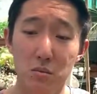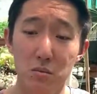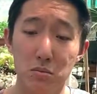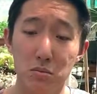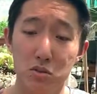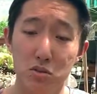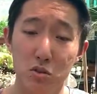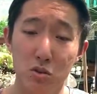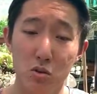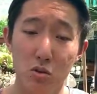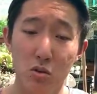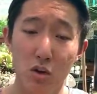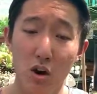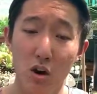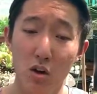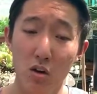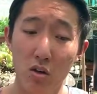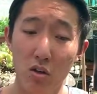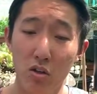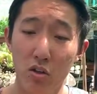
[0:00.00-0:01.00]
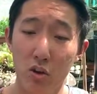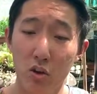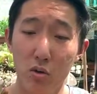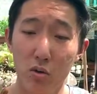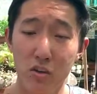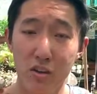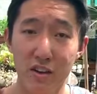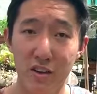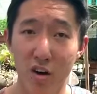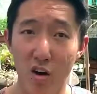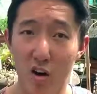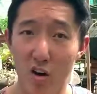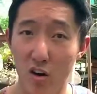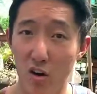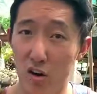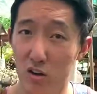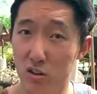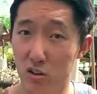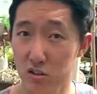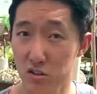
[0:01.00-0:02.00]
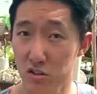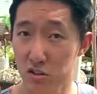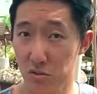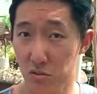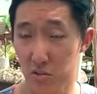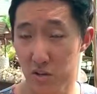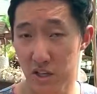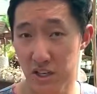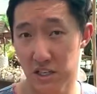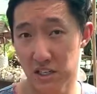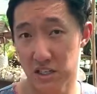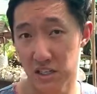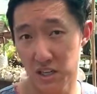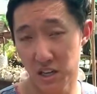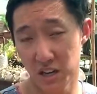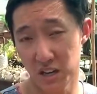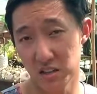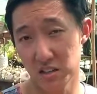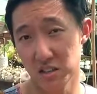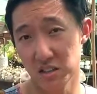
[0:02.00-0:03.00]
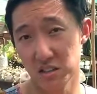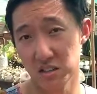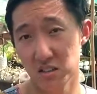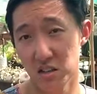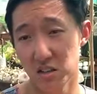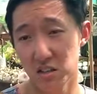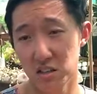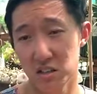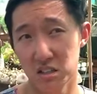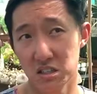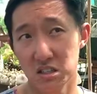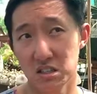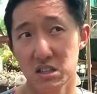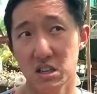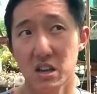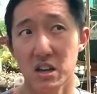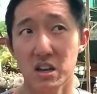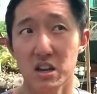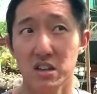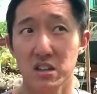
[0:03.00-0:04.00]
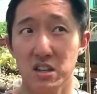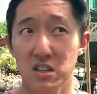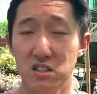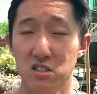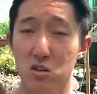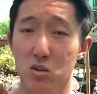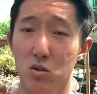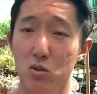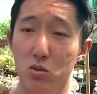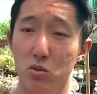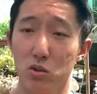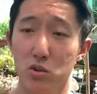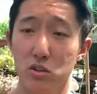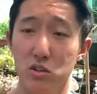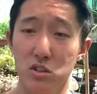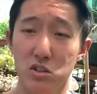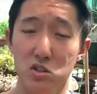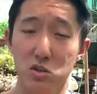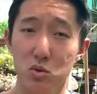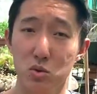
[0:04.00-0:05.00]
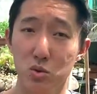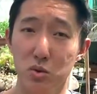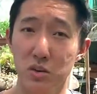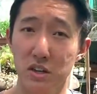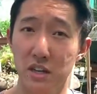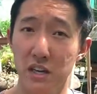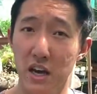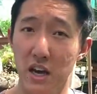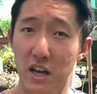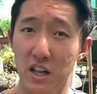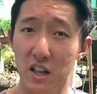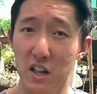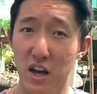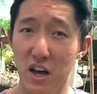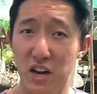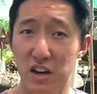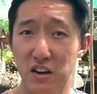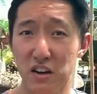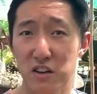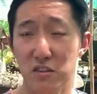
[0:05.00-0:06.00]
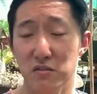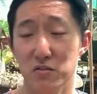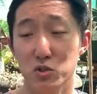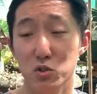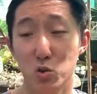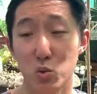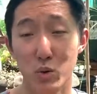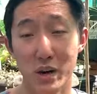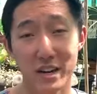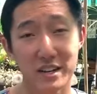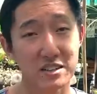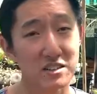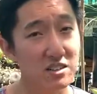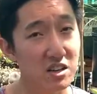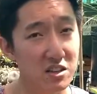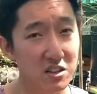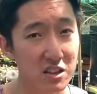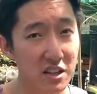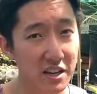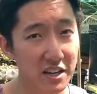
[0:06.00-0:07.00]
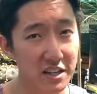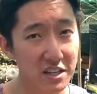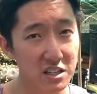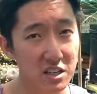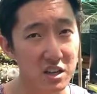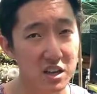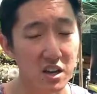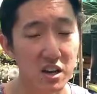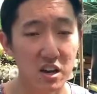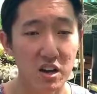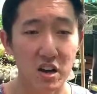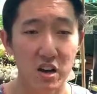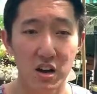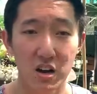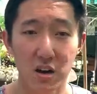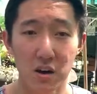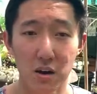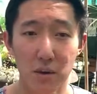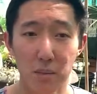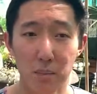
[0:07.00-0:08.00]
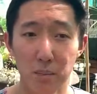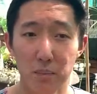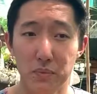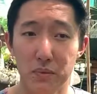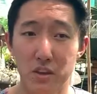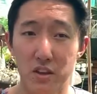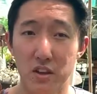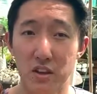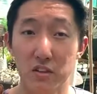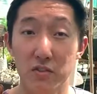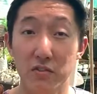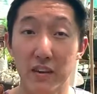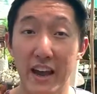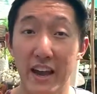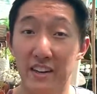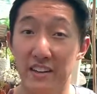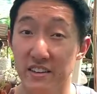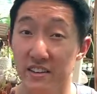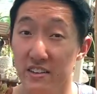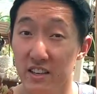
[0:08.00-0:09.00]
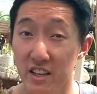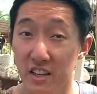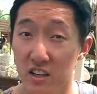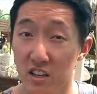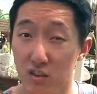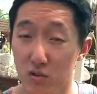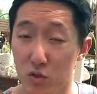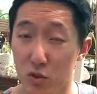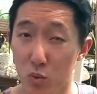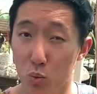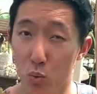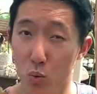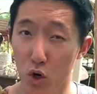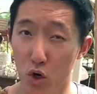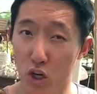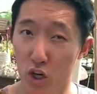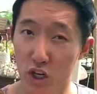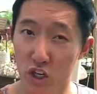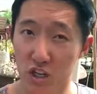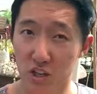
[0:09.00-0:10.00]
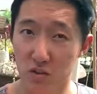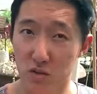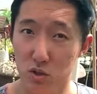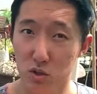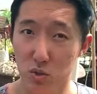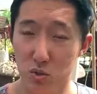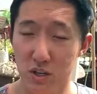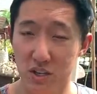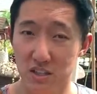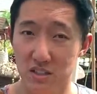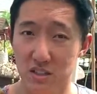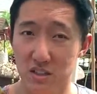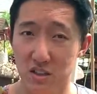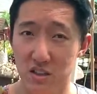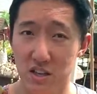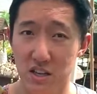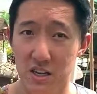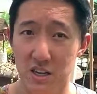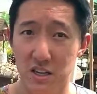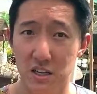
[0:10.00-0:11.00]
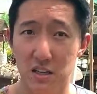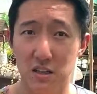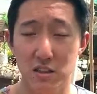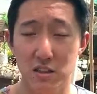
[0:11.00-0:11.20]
So although they are closely related to cacti and succulents, they don't really enjoy a lot of direct sunlight. If anything, if you were going to give it direct sunlight,